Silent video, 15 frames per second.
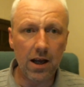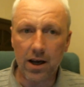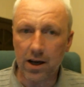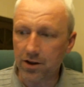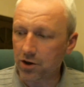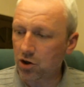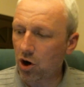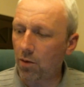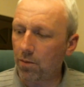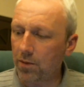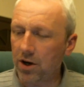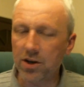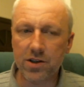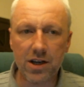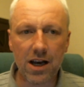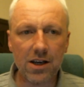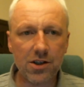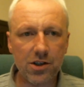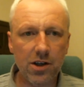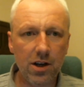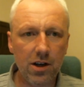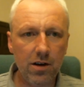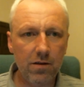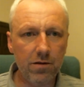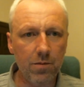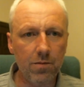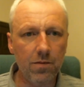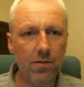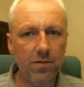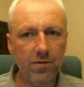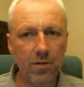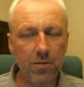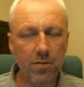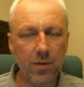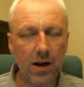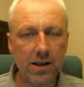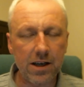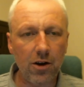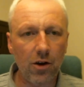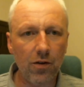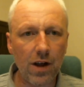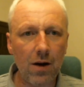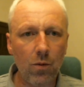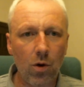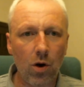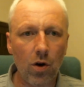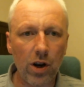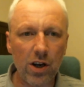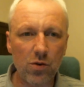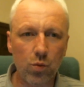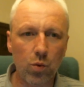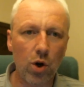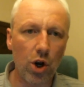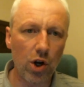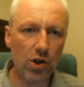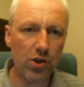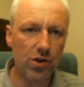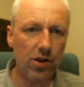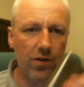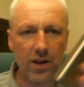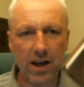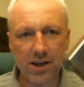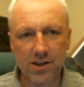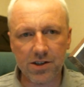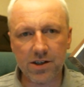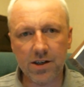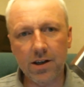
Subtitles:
and the cotton burn test from I did on that one is worse than this.